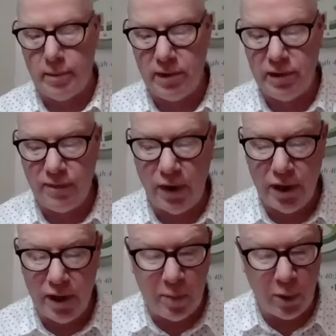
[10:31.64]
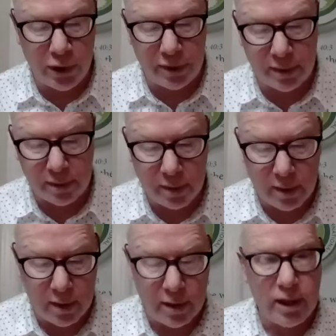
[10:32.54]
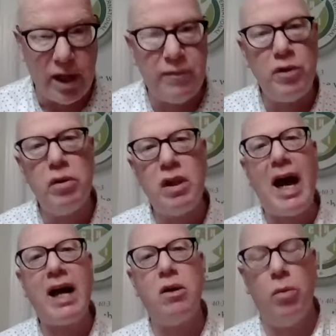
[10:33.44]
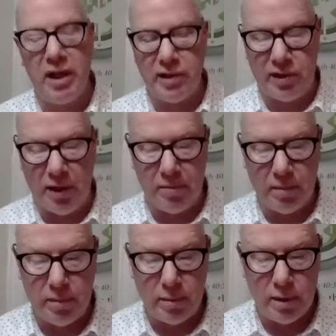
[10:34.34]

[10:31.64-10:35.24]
This is very important. If you lack wisdom,